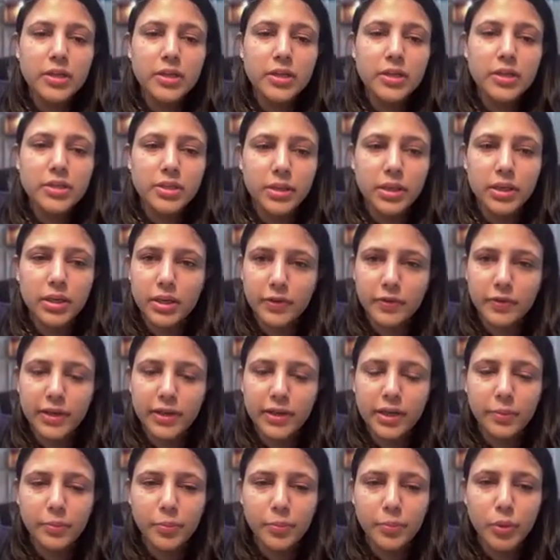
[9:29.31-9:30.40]
Similarly, we'll
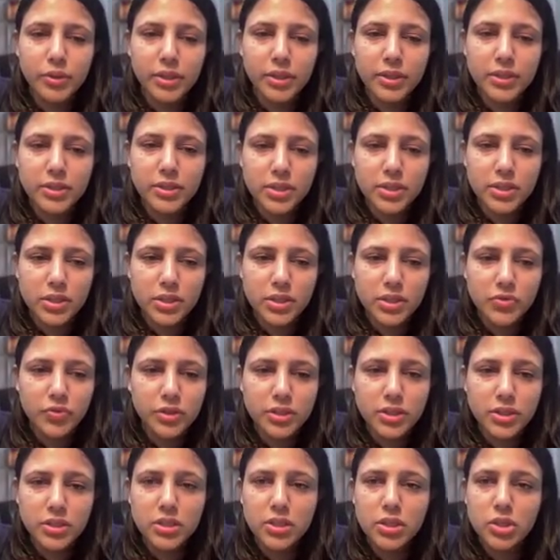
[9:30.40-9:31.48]
compute the distance for
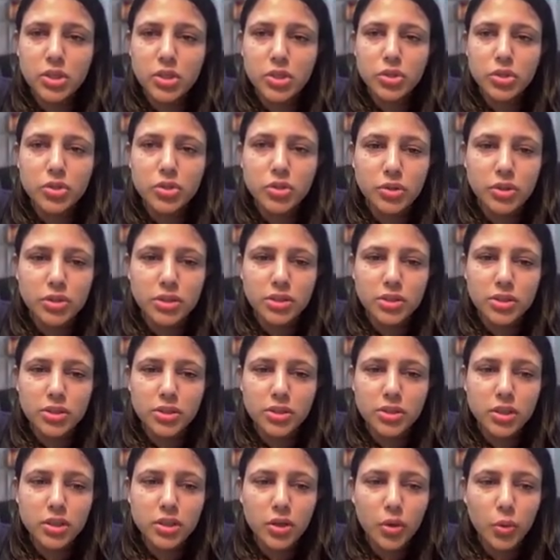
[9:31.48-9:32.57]
this. So this
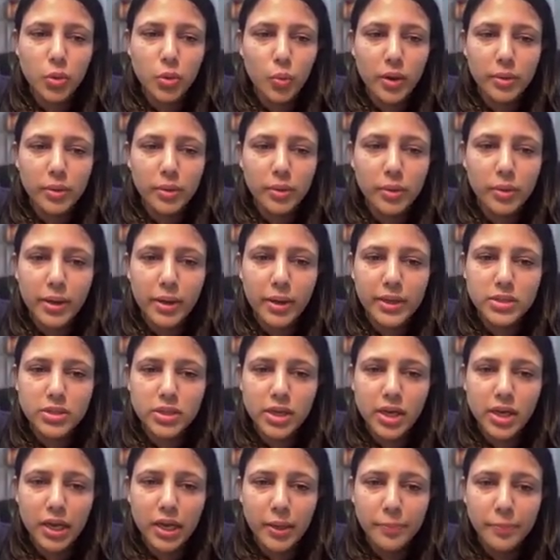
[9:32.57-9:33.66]
is 1 minus
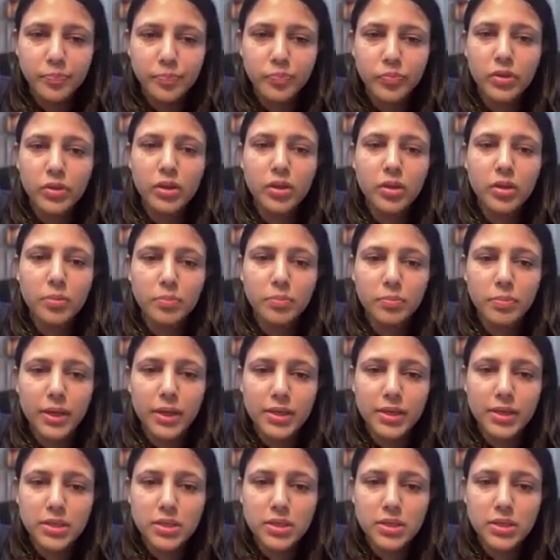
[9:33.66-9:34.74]
3
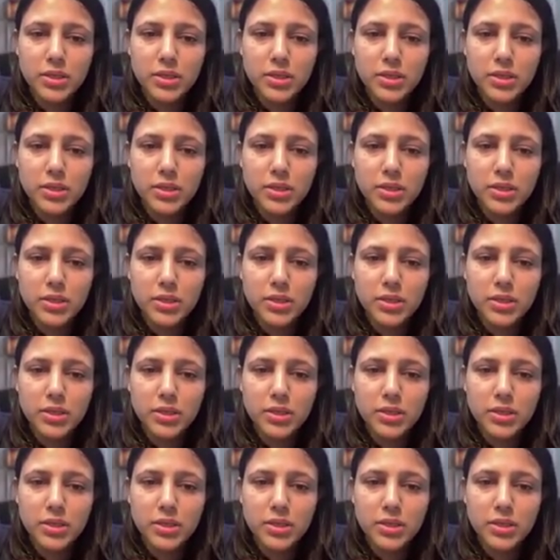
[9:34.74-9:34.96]
plus